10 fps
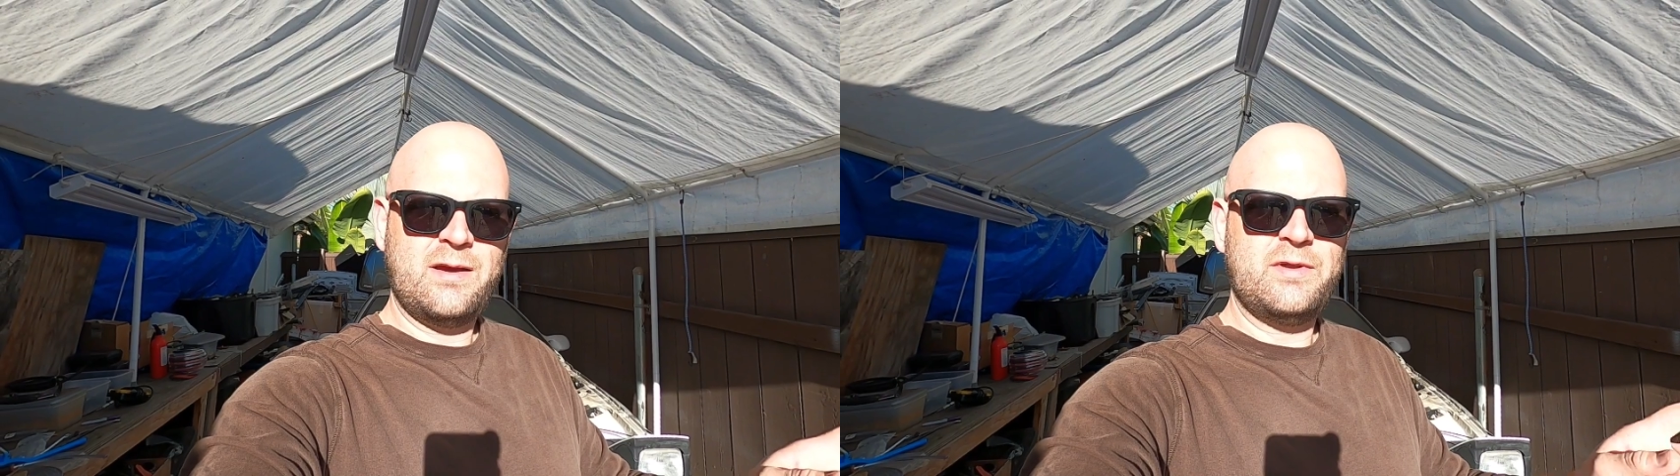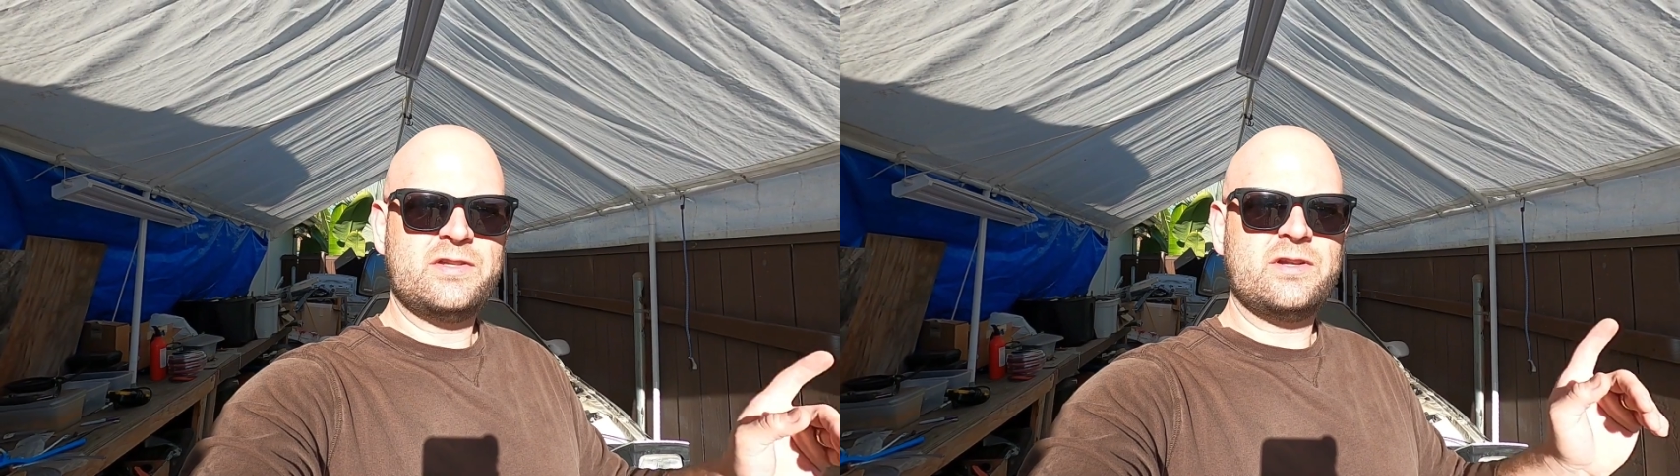
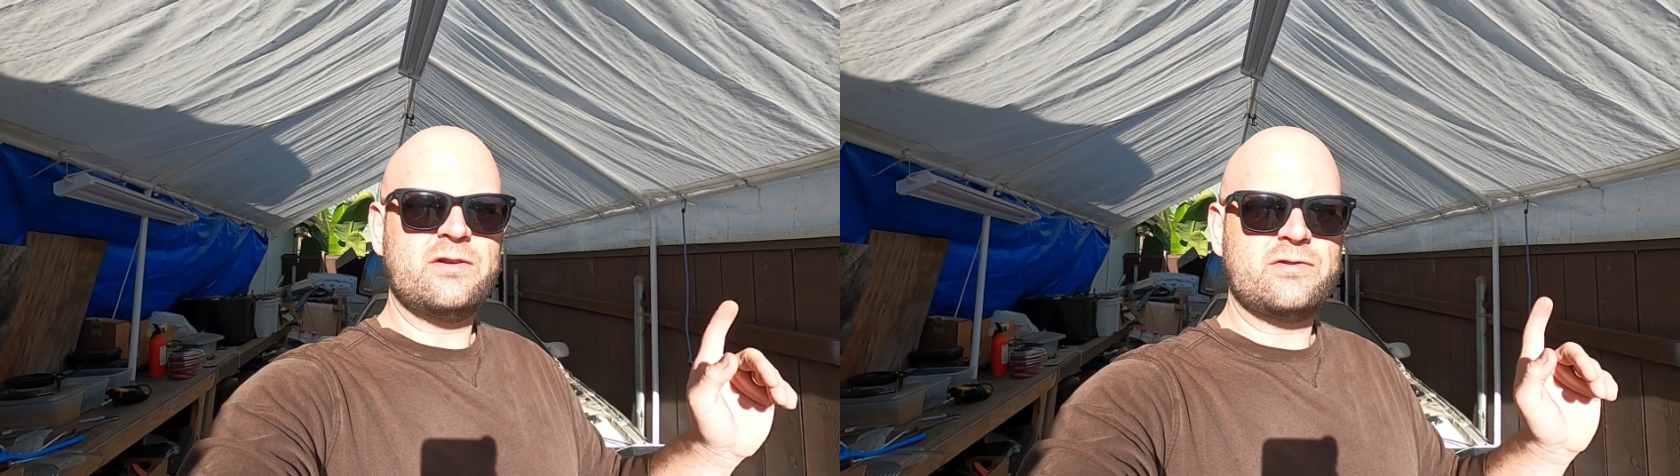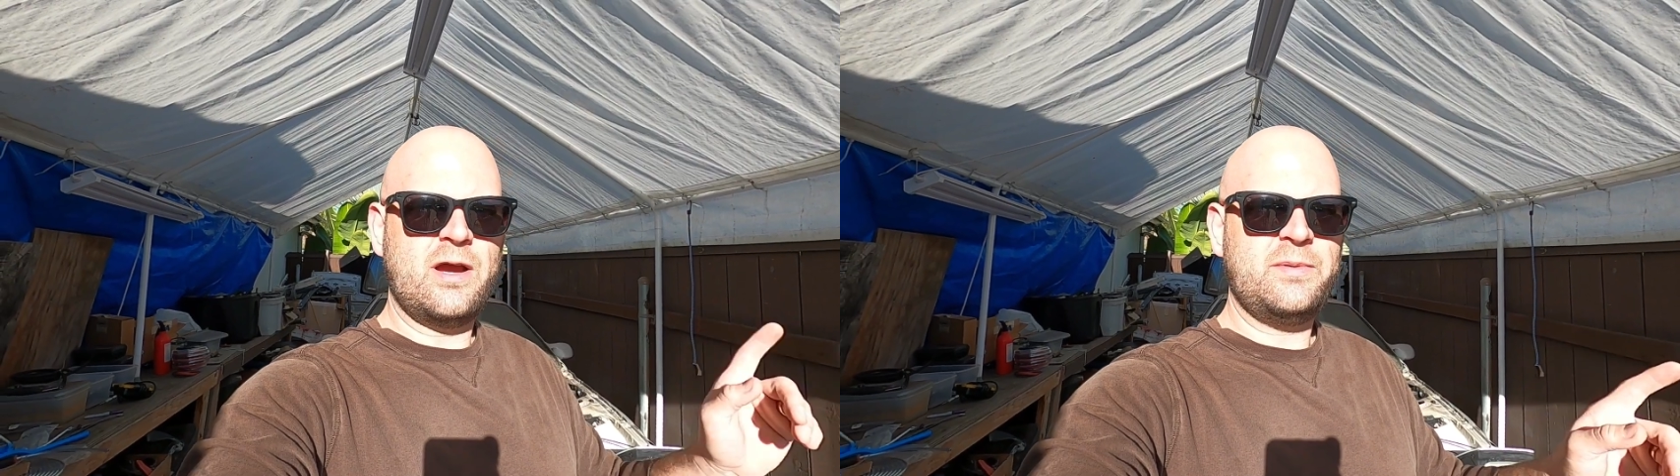I'm going to
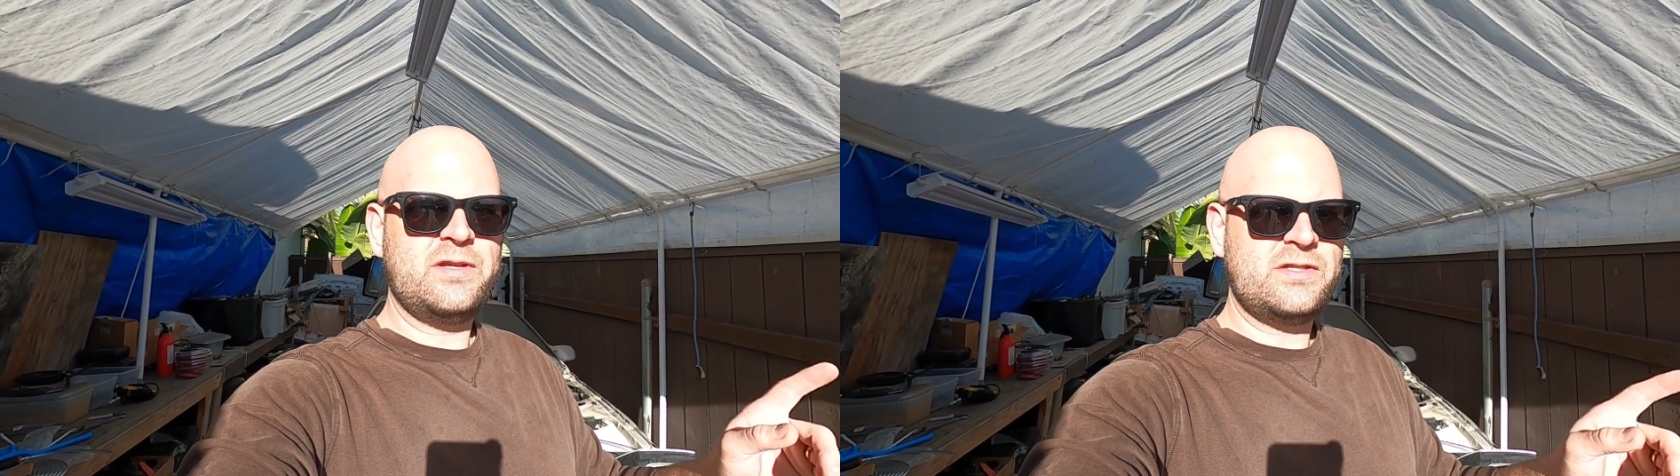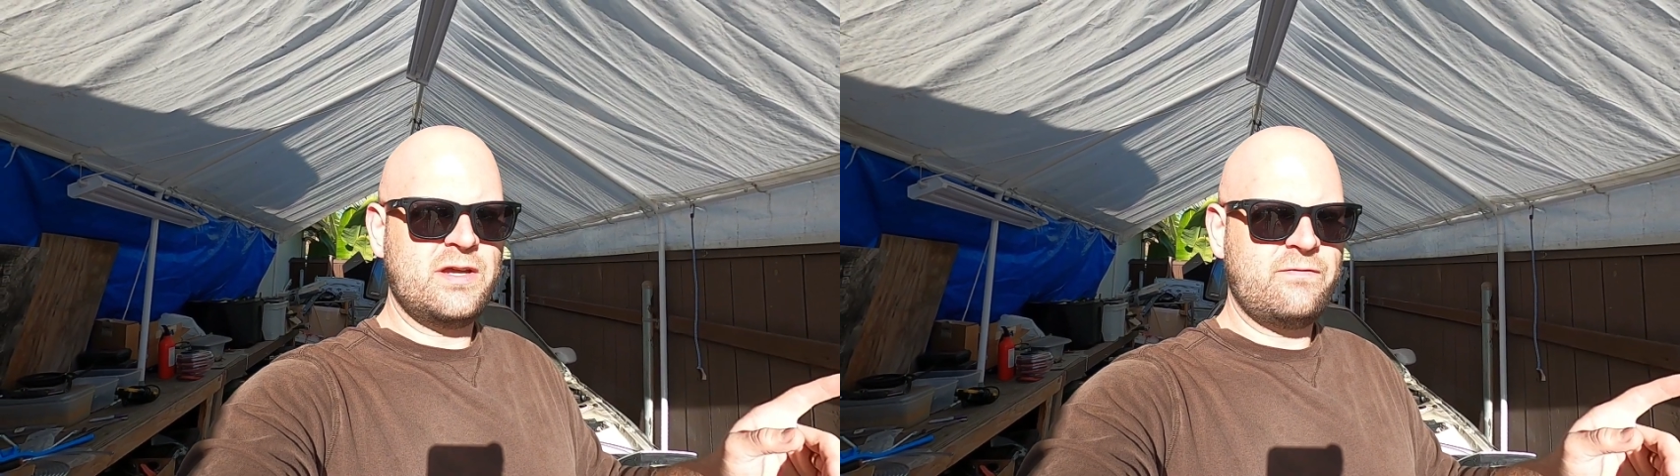start
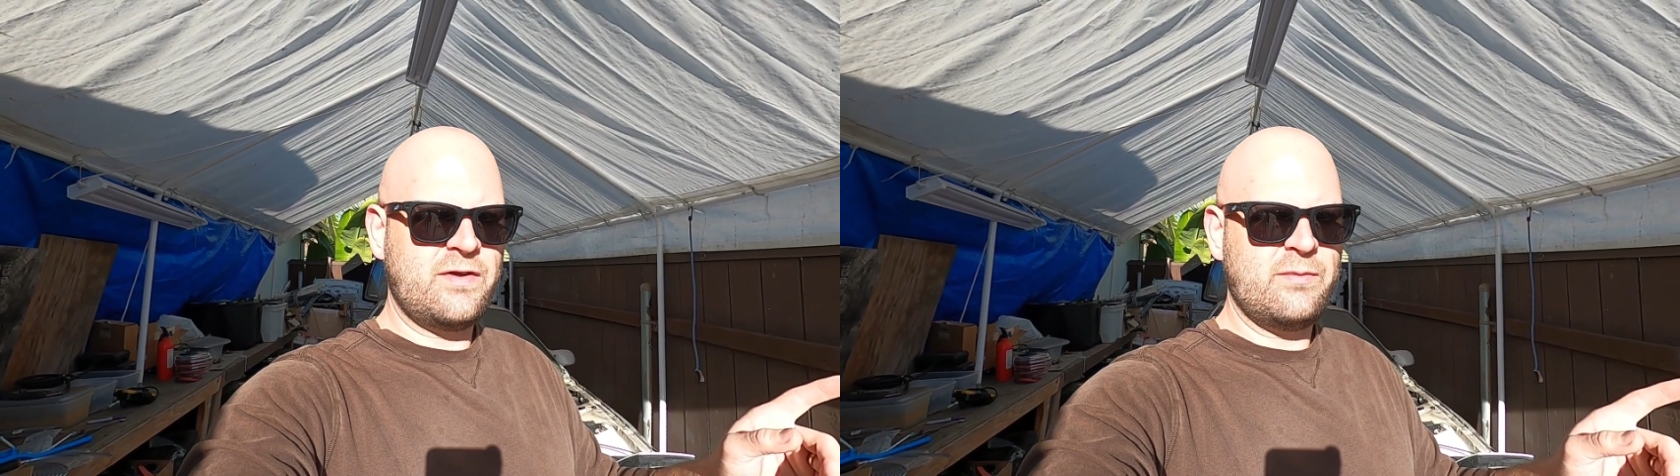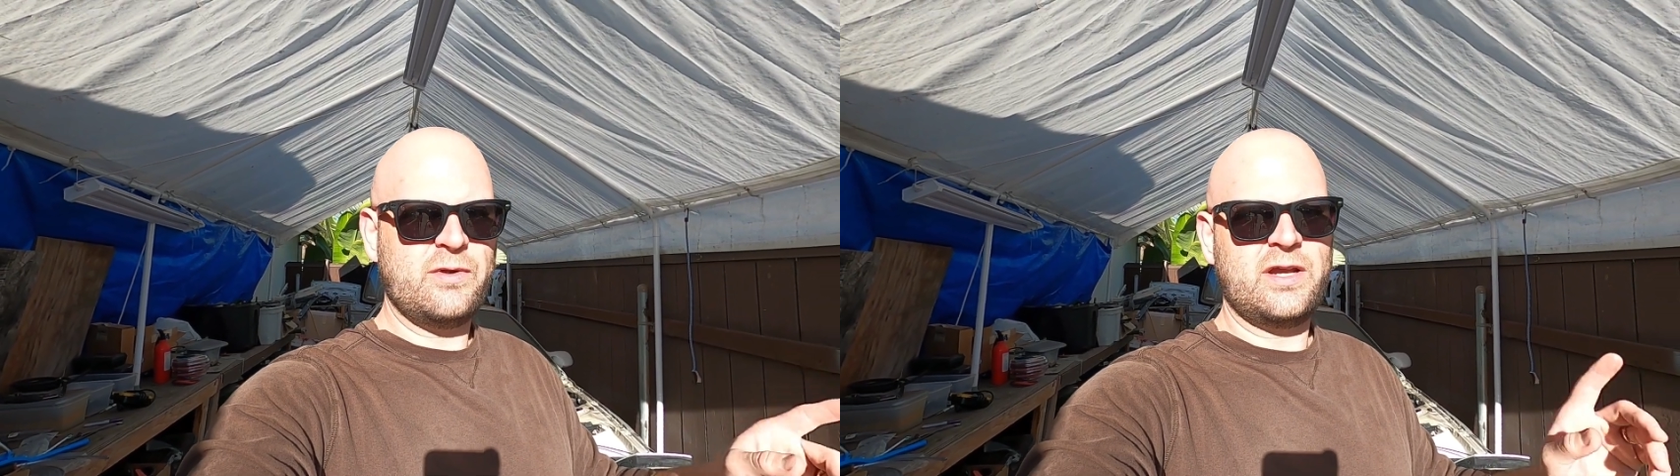dropping the subframe.